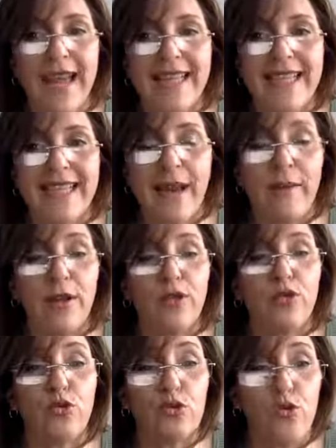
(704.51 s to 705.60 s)
except
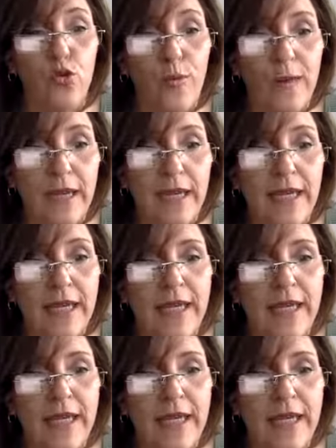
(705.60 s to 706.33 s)
through me.